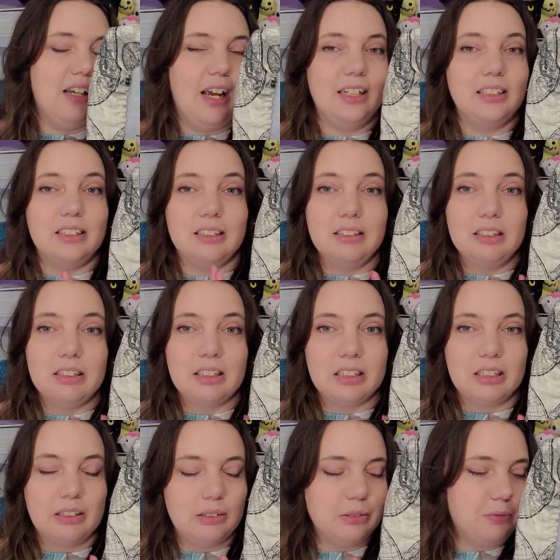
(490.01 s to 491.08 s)
I
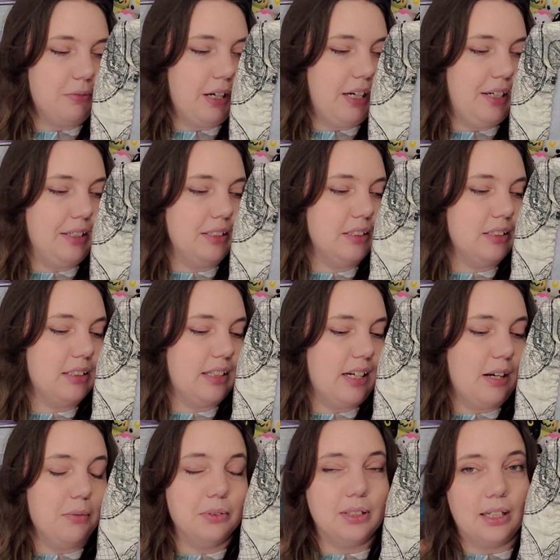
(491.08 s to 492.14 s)
did find that
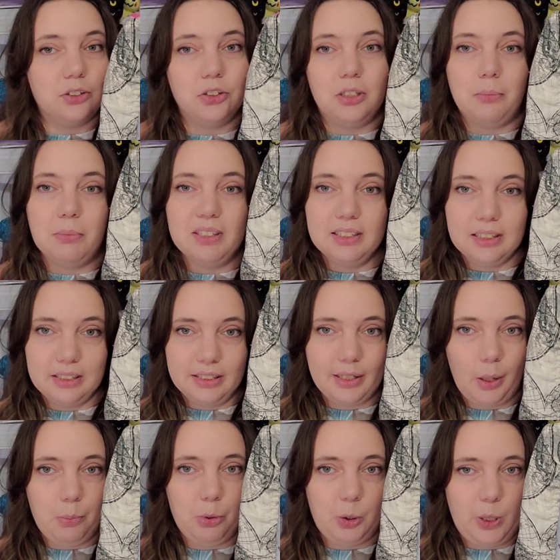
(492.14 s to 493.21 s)
I was actually missing a
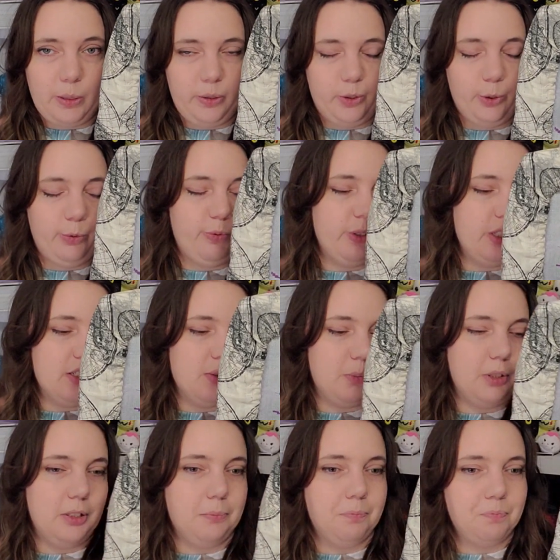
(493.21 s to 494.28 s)
couple colors for this
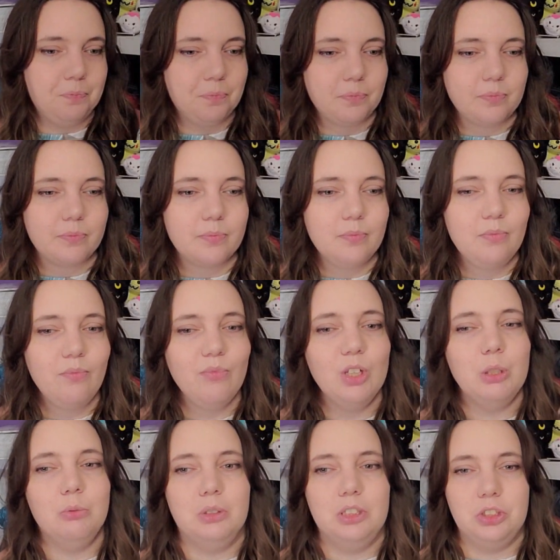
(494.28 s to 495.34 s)
one,
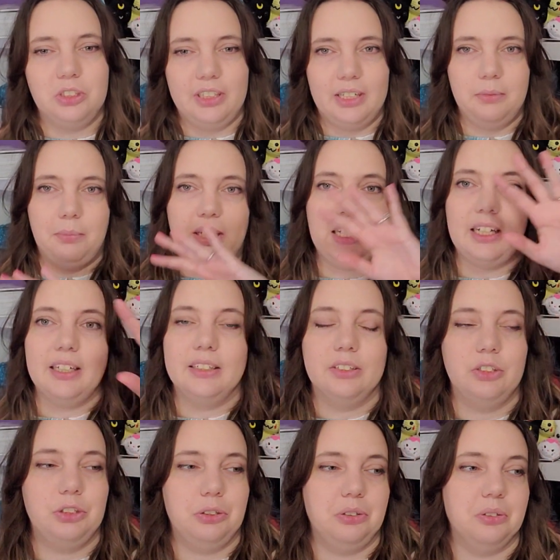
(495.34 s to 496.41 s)
which led me
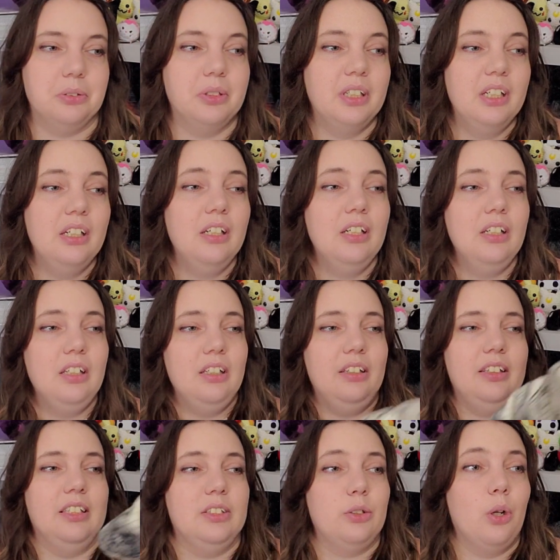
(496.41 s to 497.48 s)
into
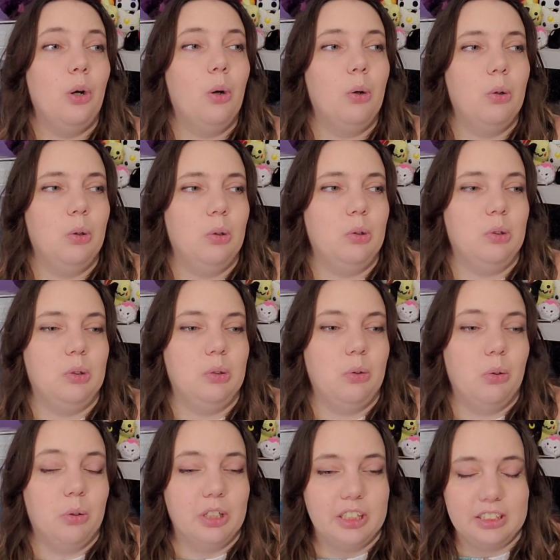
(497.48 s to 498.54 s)
this whole
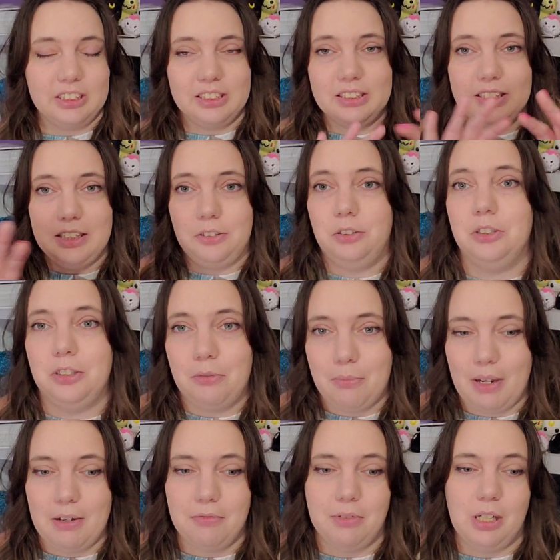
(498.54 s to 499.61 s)
organization of
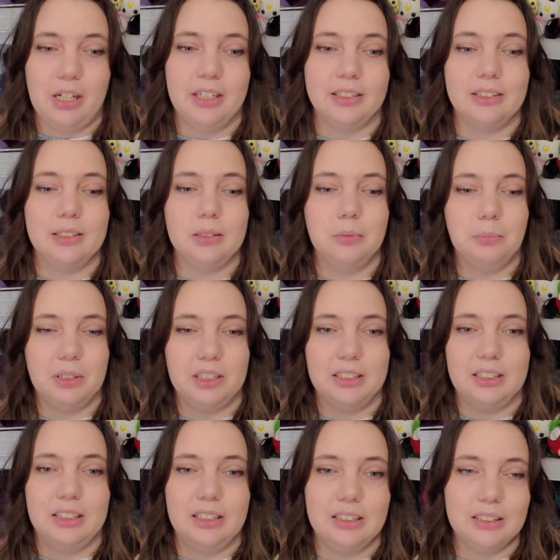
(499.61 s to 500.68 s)
my floss,
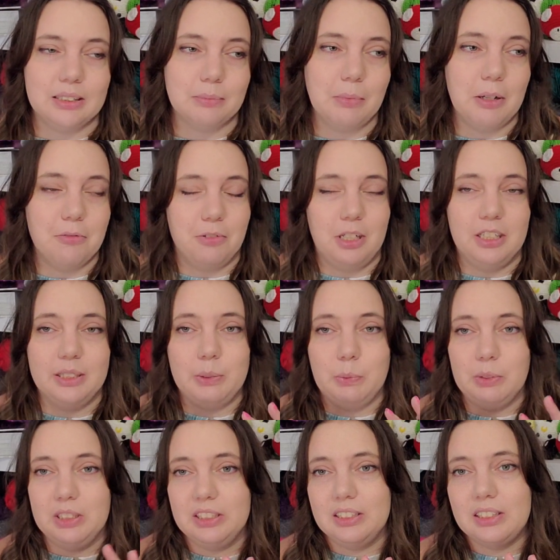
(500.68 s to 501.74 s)
because my floss
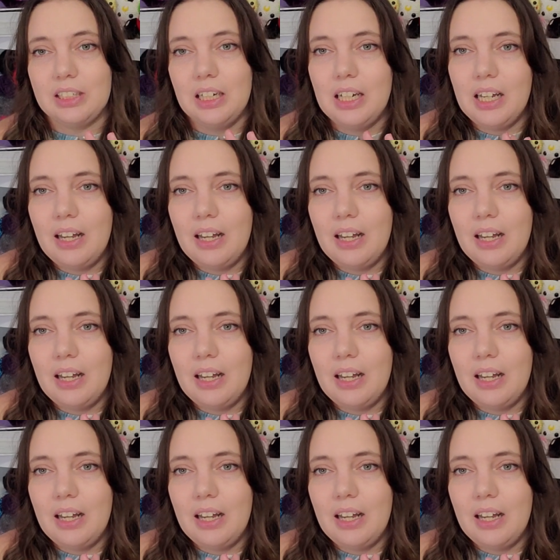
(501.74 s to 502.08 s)
was